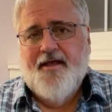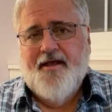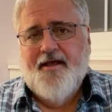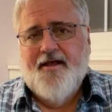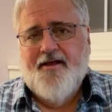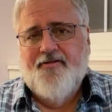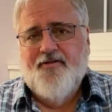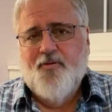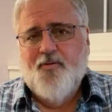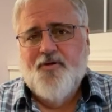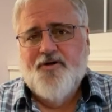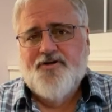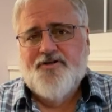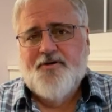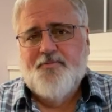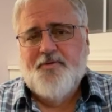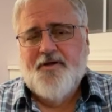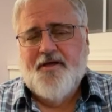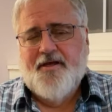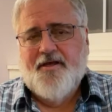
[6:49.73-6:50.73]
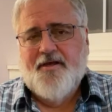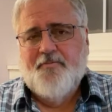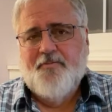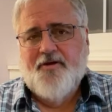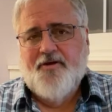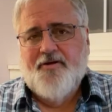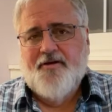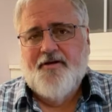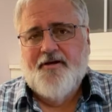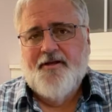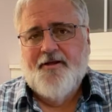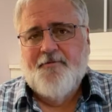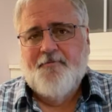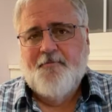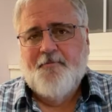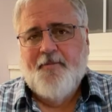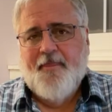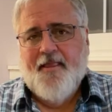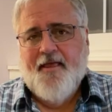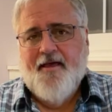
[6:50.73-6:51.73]
the worshiping community.
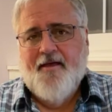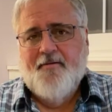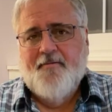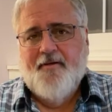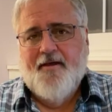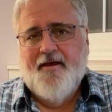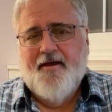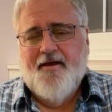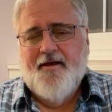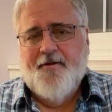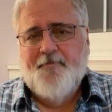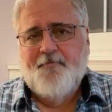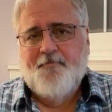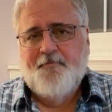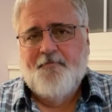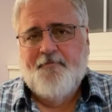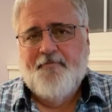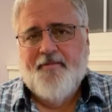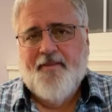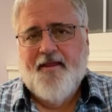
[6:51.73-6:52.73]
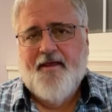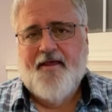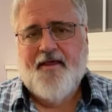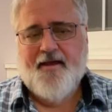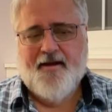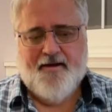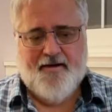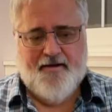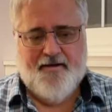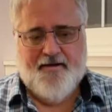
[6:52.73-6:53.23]
He had